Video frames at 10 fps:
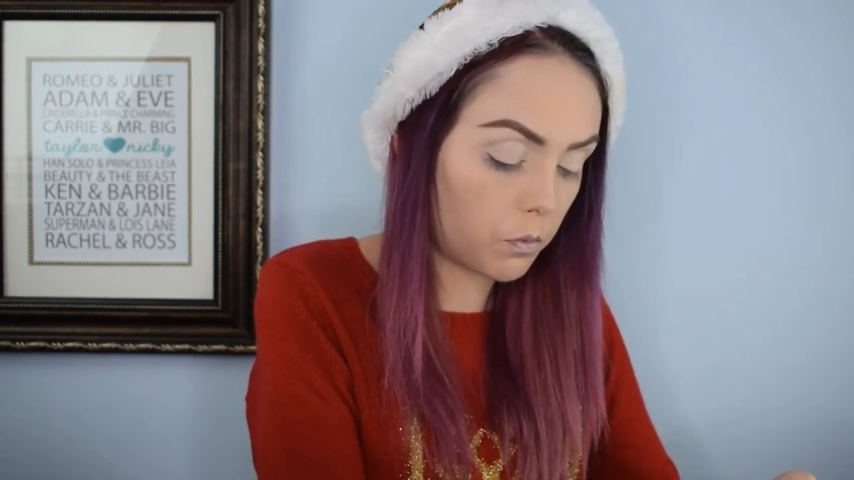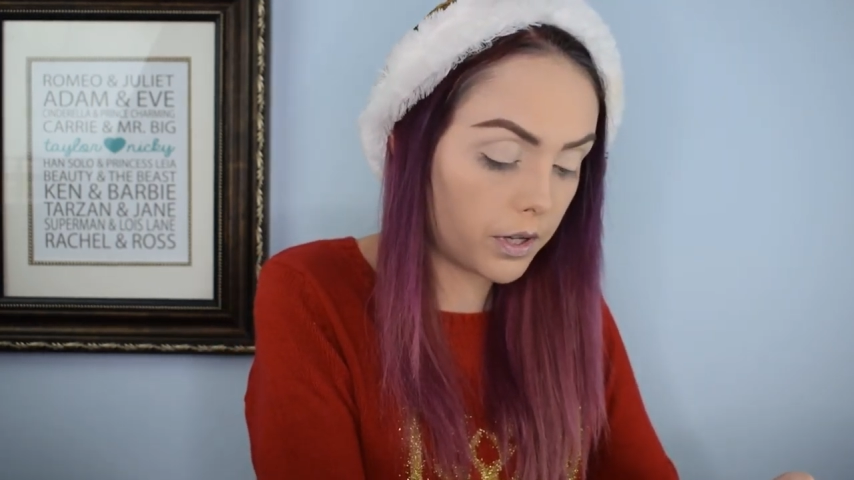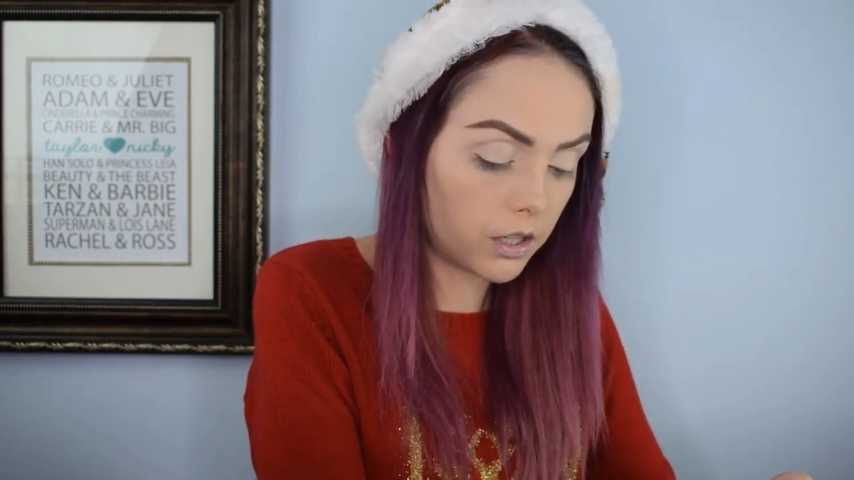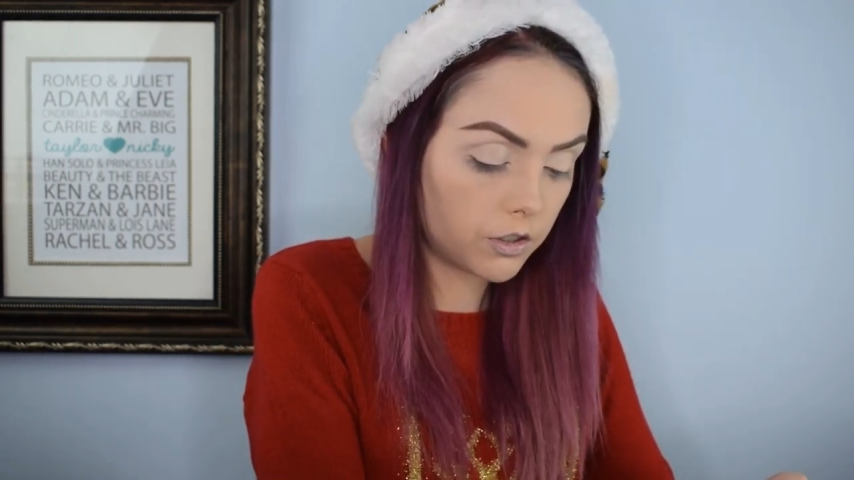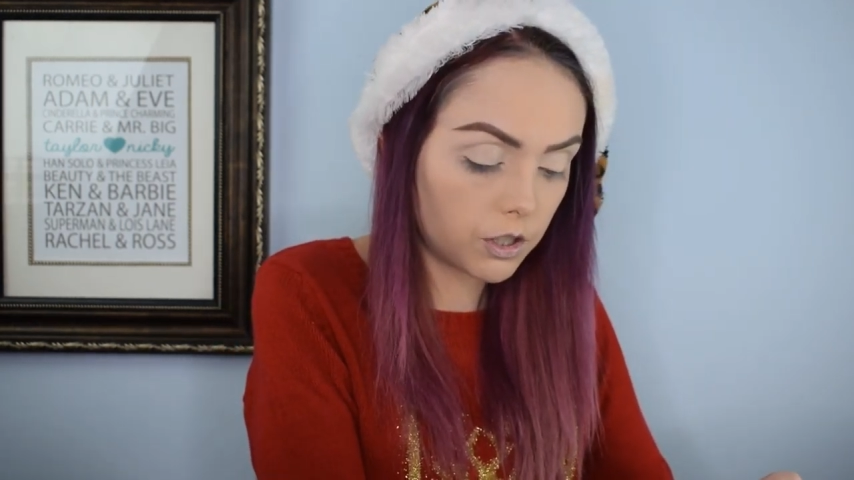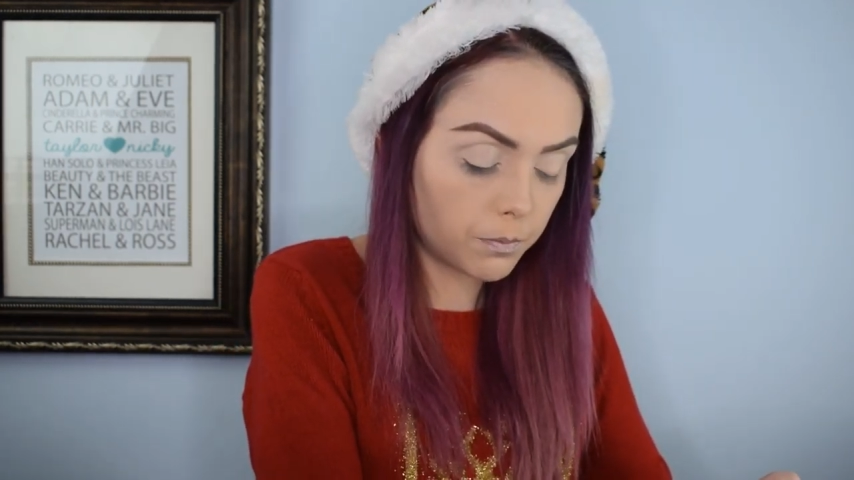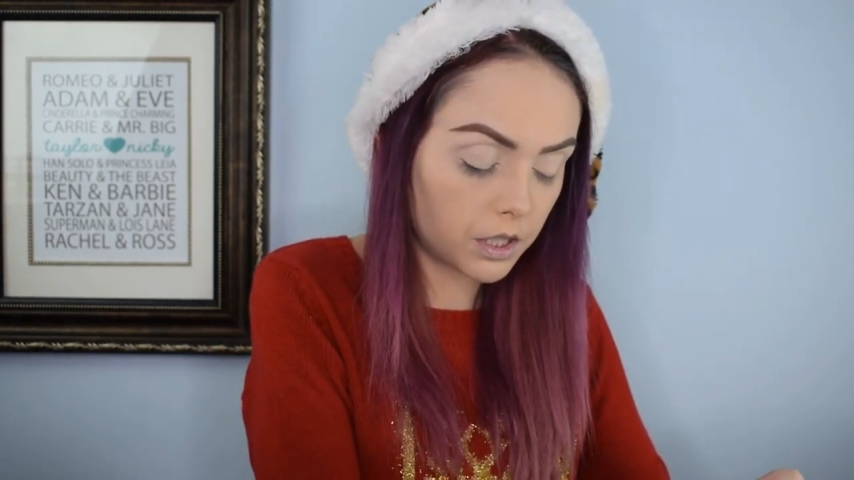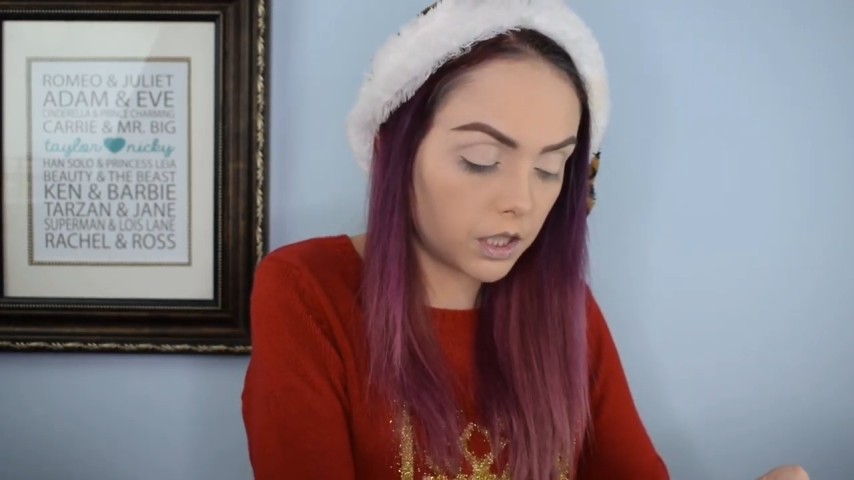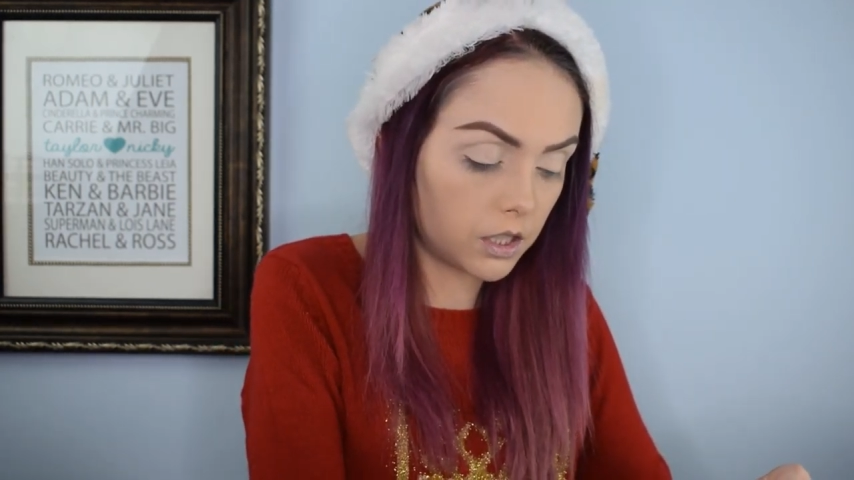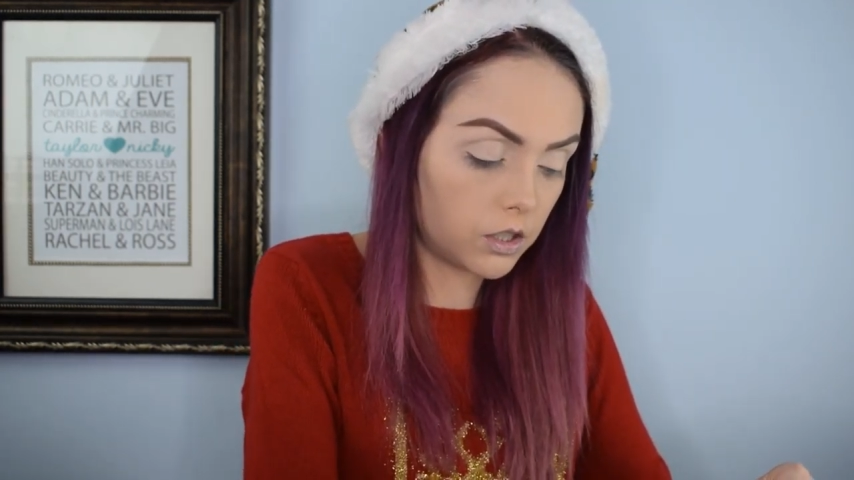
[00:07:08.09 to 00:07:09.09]
we are
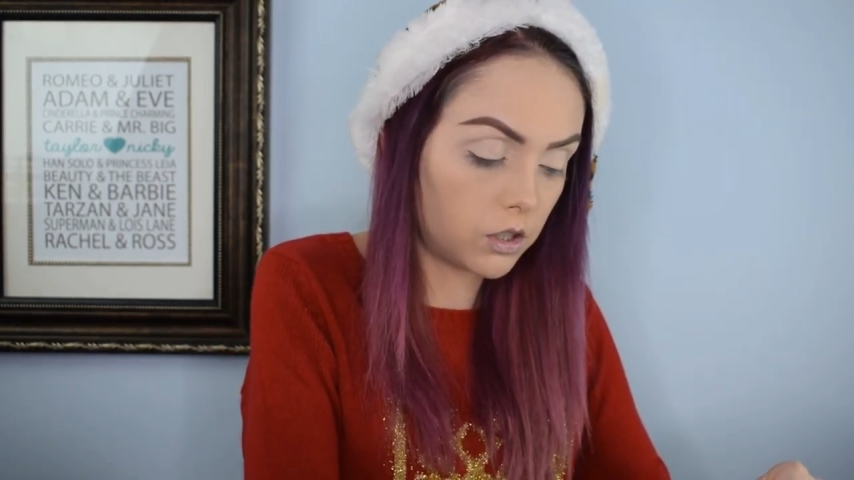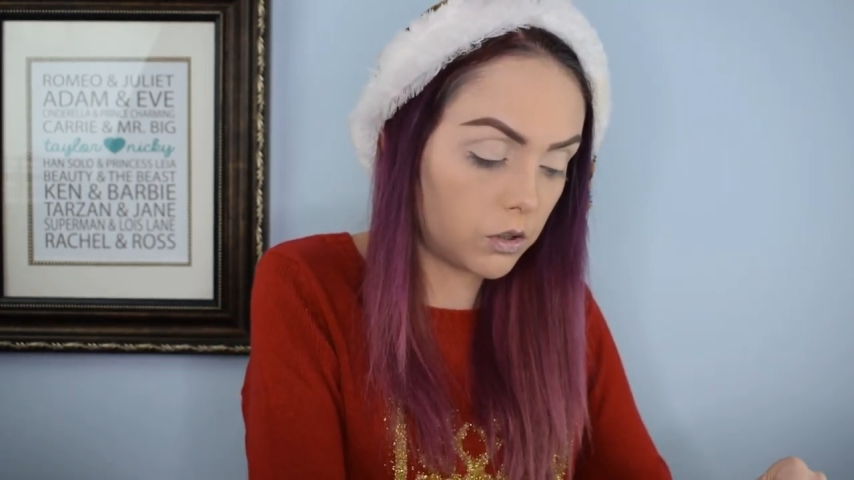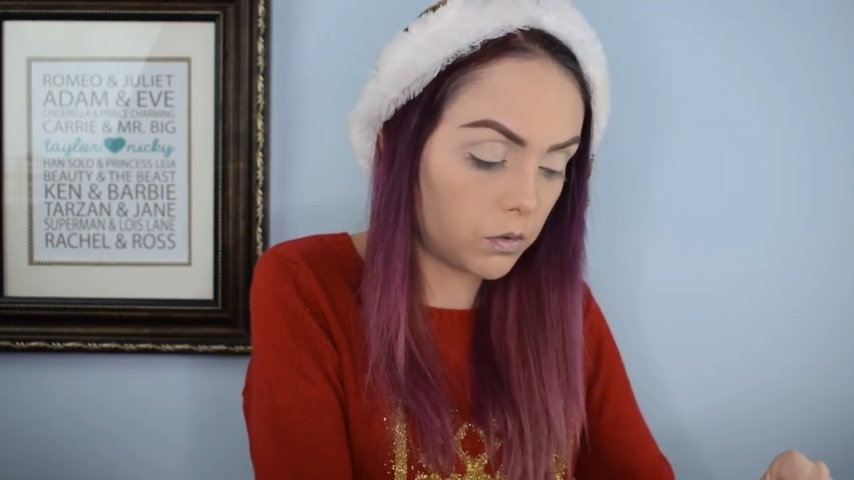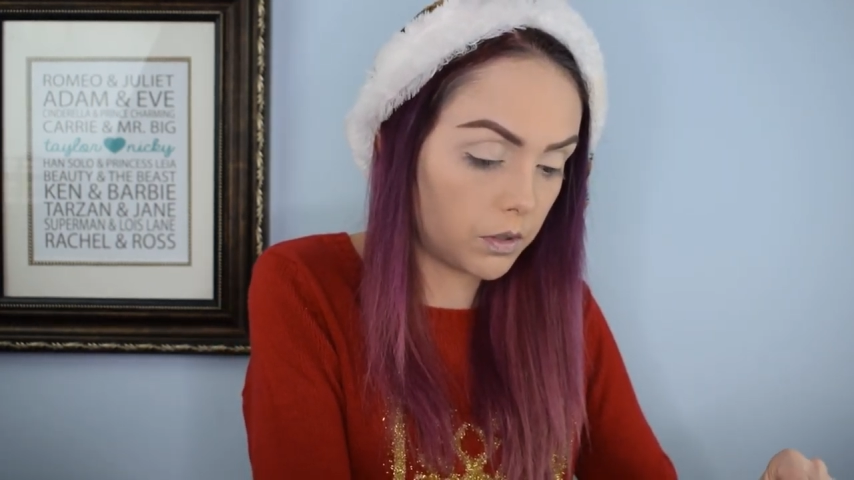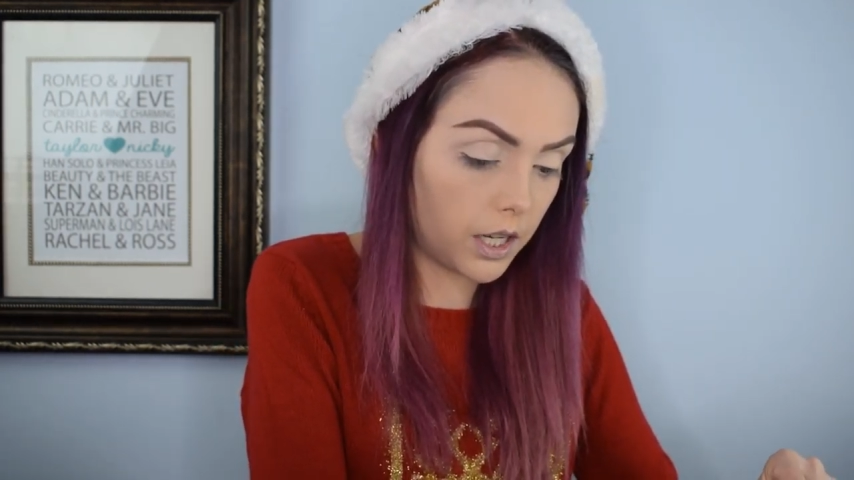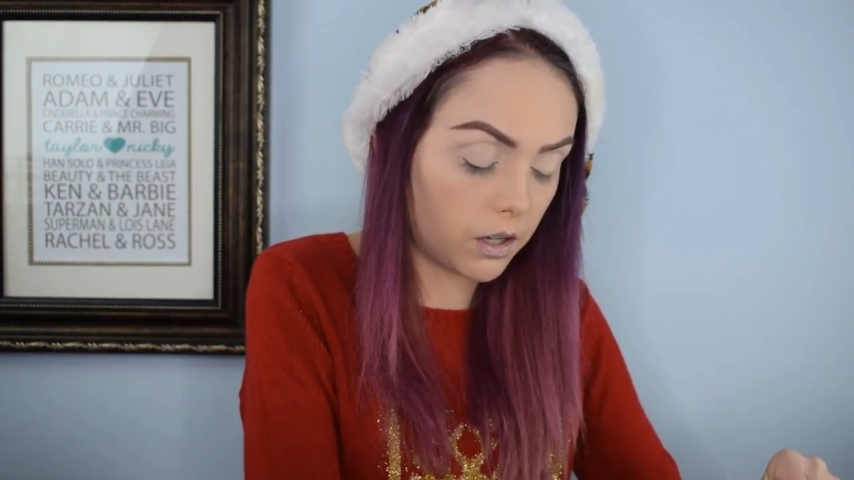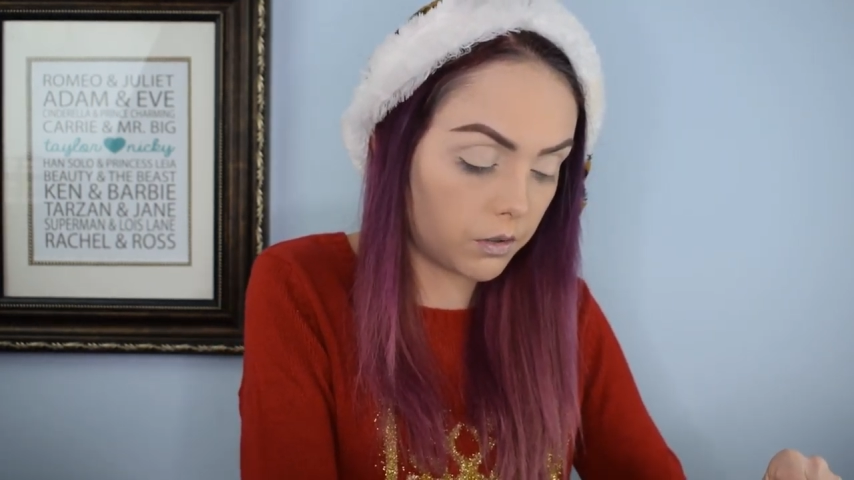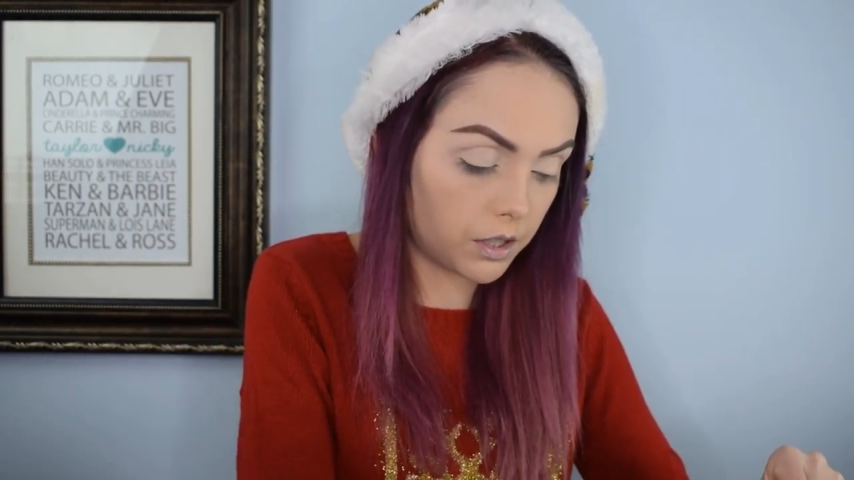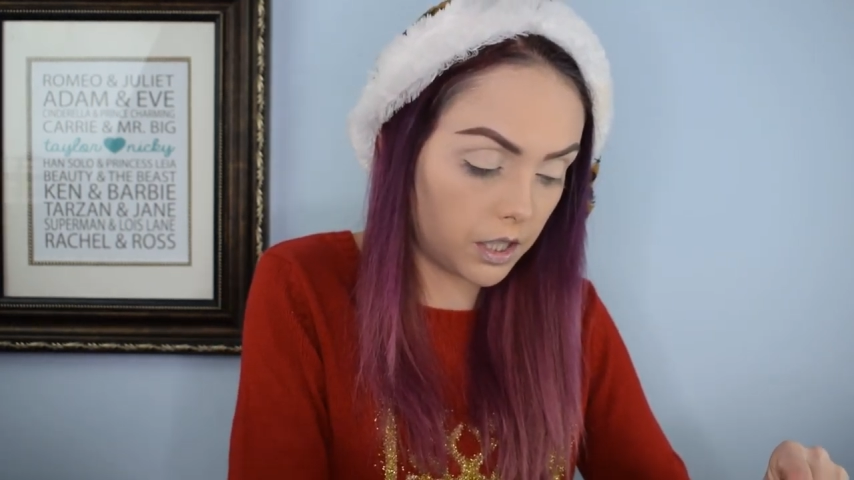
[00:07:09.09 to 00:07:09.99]
jumping into now